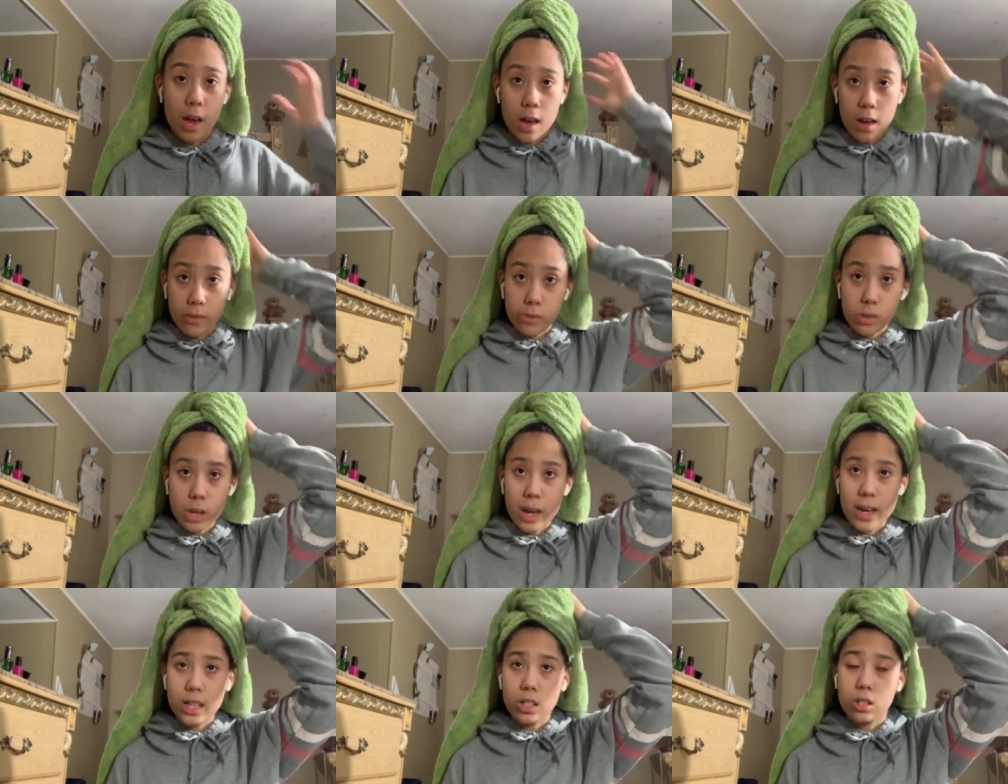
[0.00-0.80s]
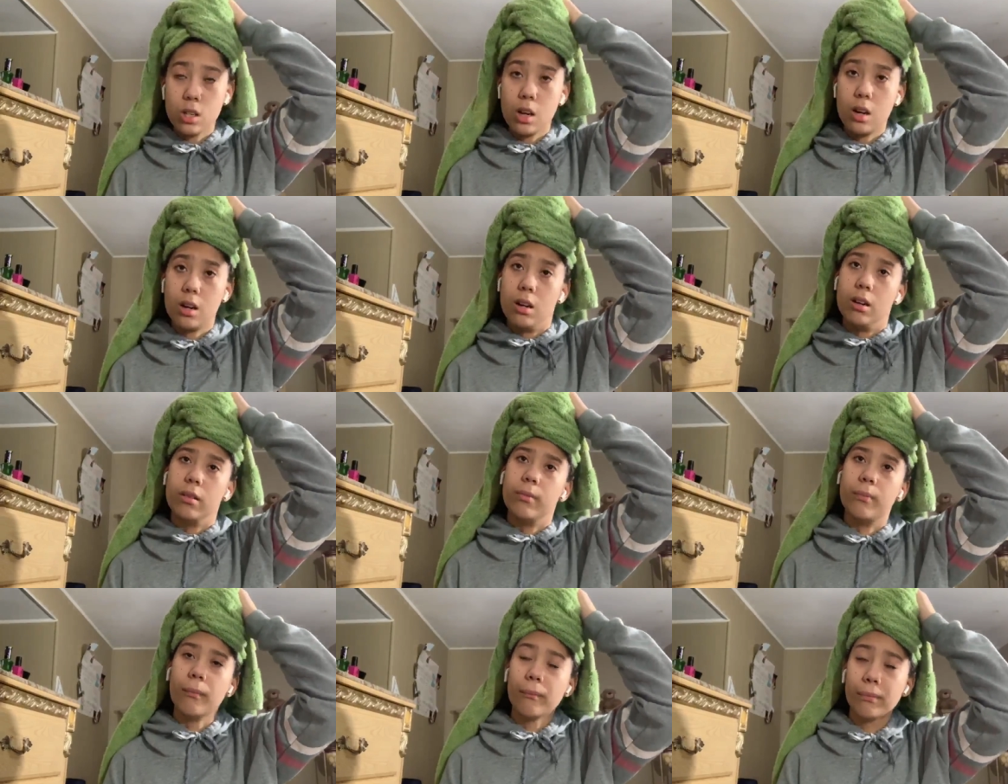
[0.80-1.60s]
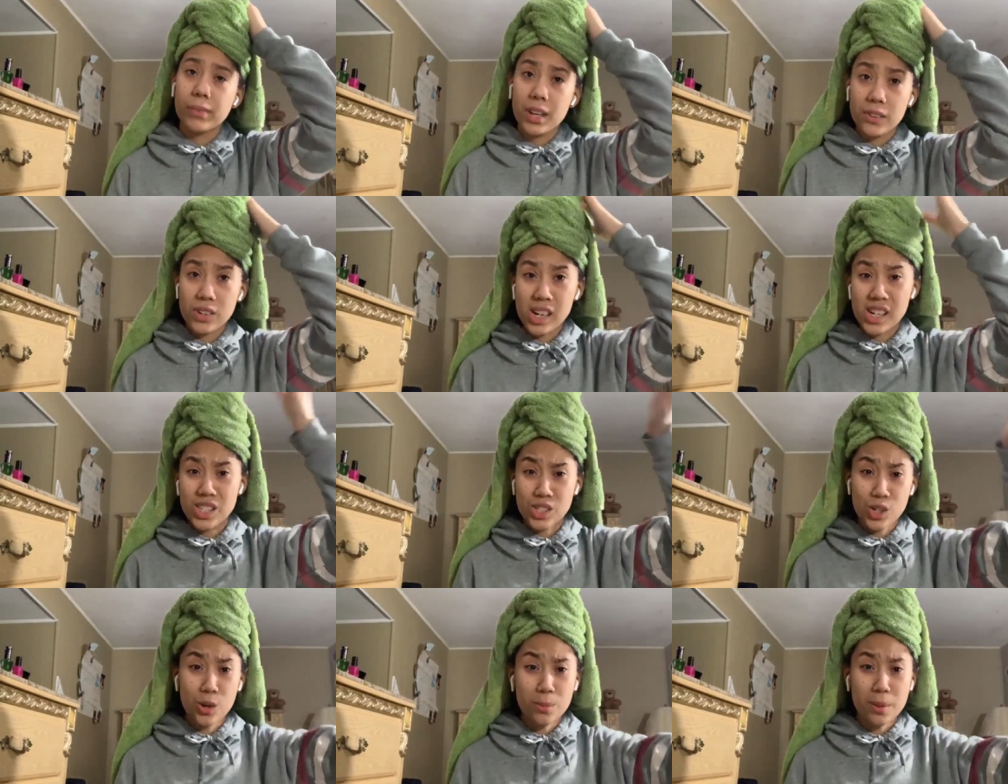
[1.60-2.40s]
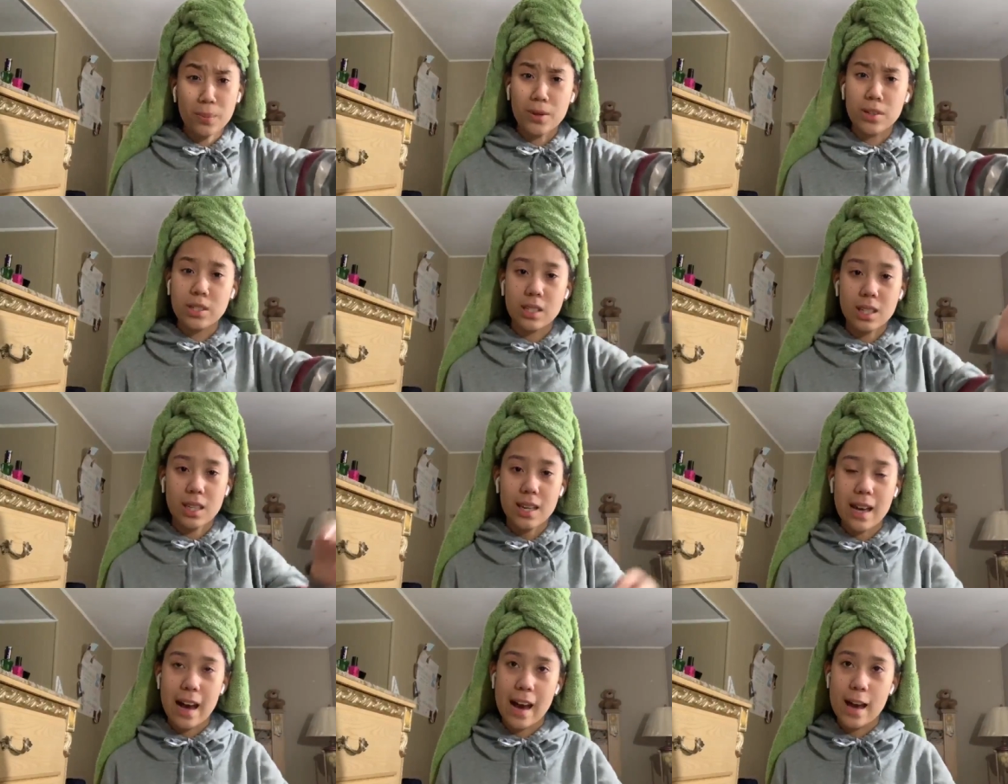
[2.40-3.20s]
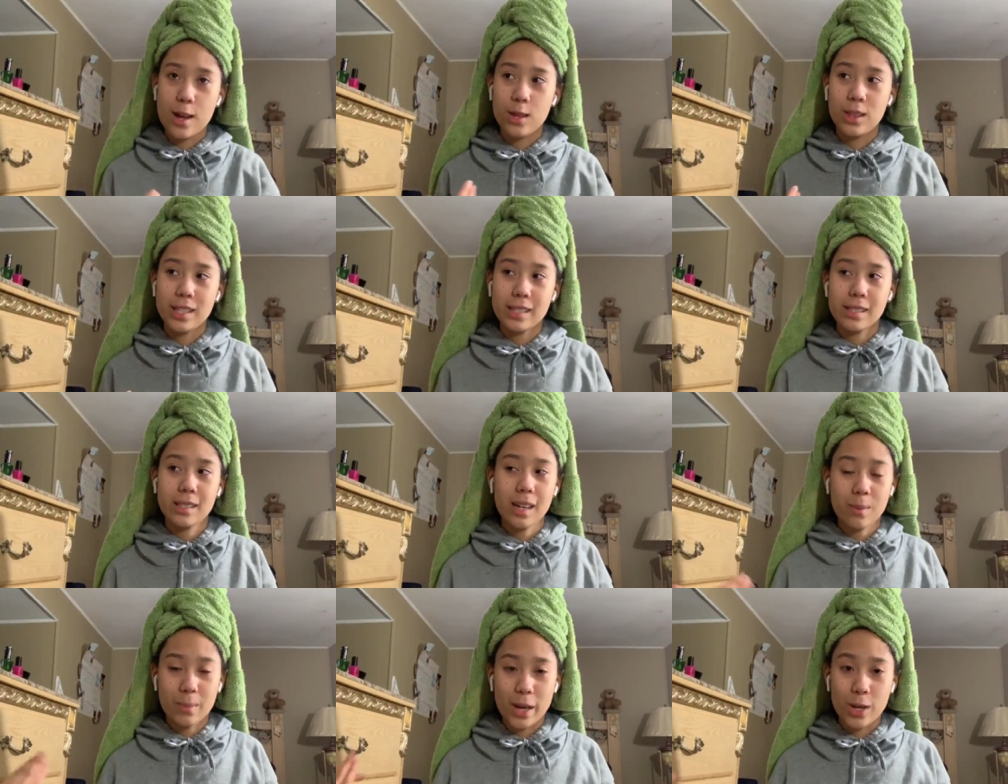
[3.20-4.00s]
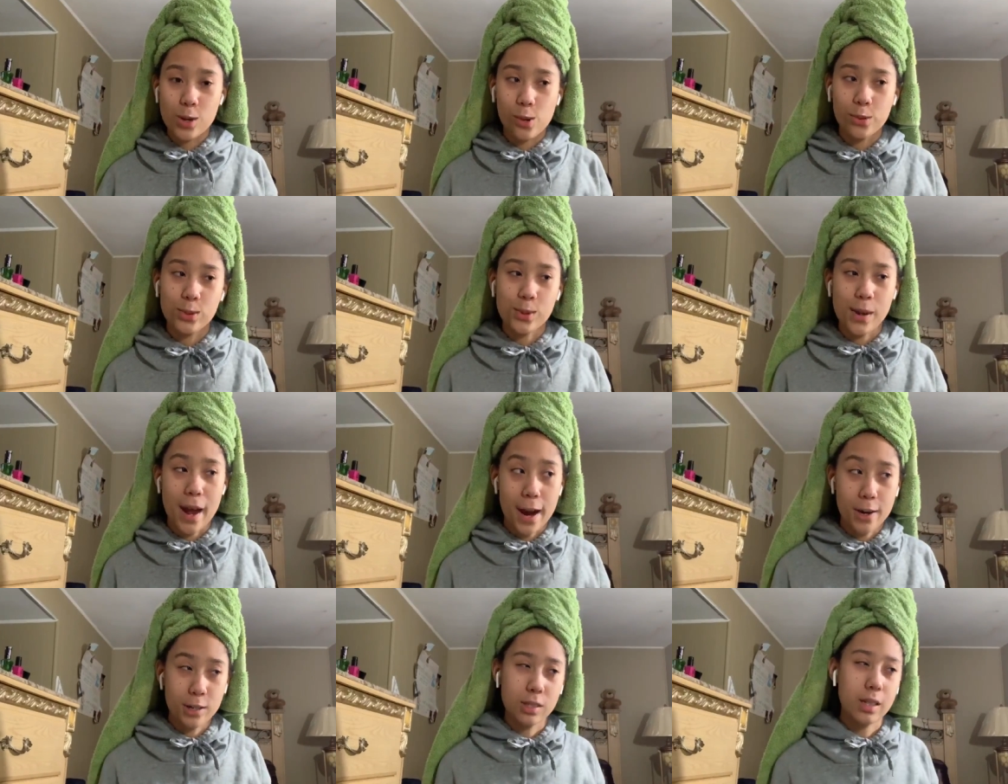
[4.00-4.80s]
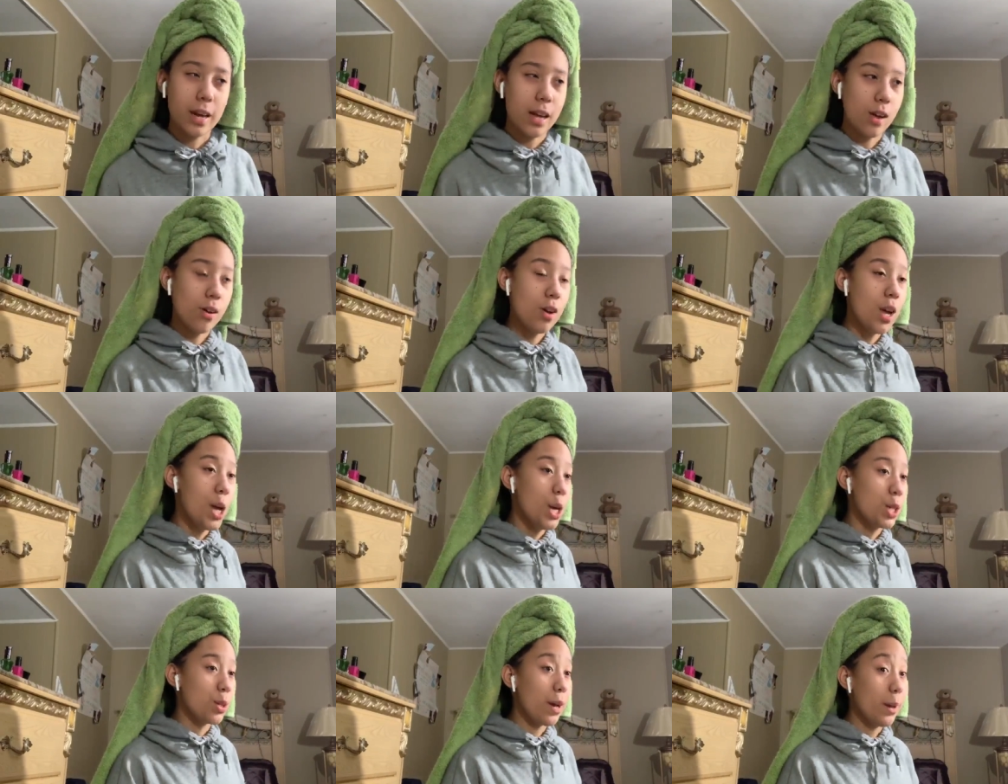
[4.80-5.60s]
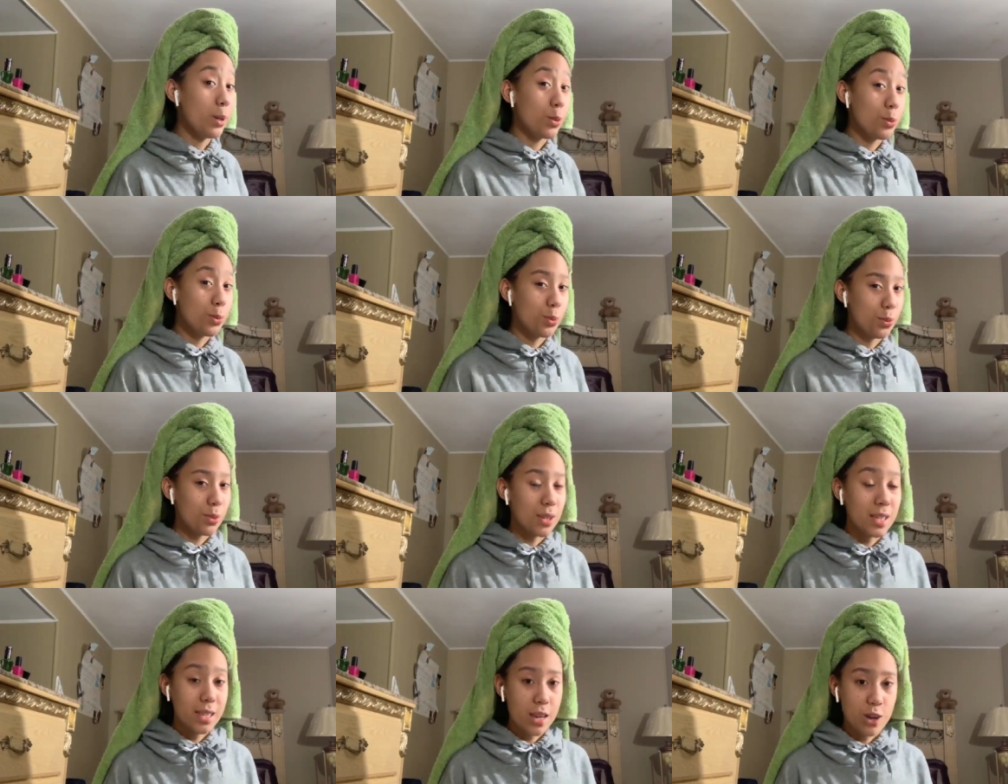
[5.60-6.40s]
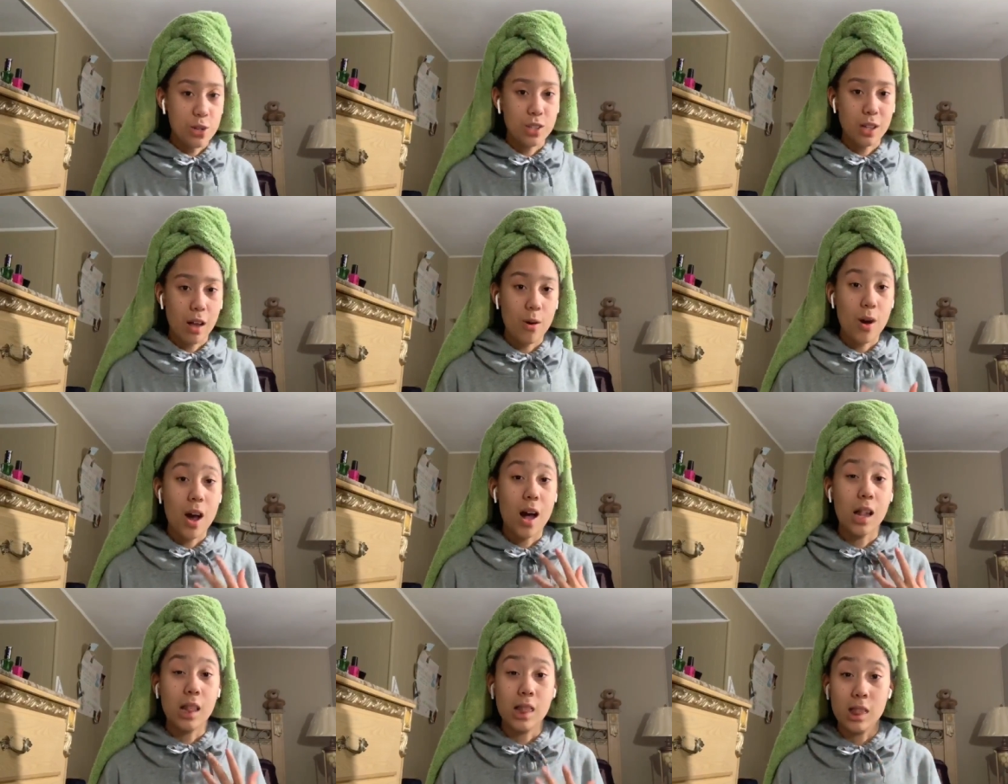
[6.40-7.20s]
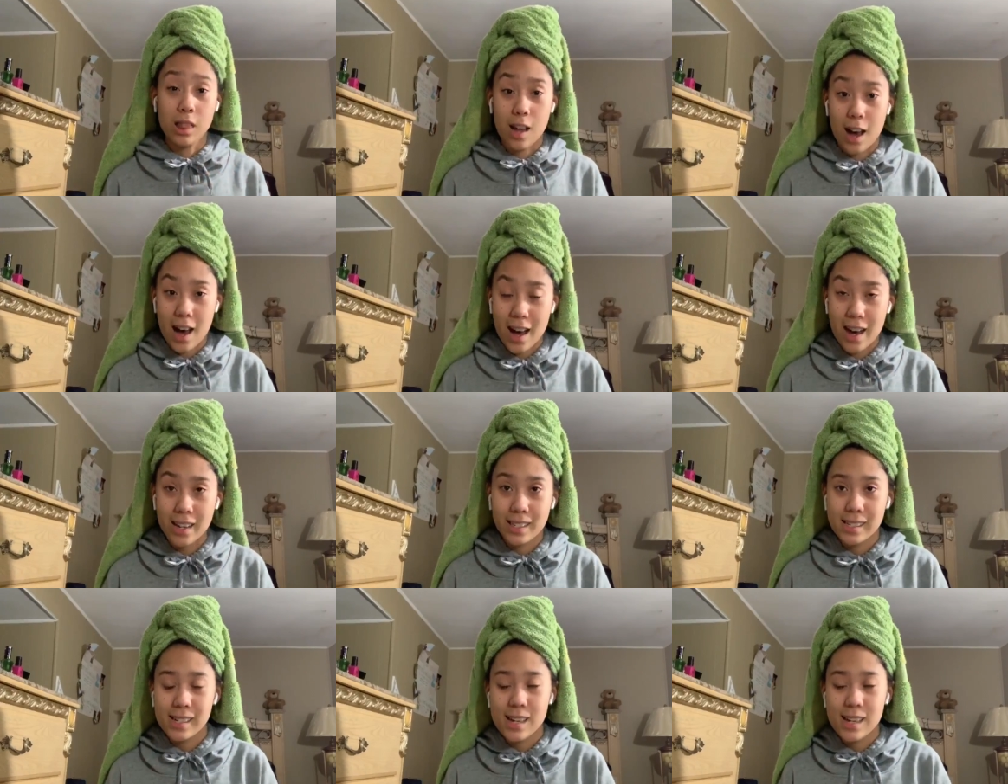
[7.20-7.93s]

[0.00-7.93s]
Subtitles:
If you guys know me personally, this is like my go-to hairstyle. So I do this hairstyle a lot.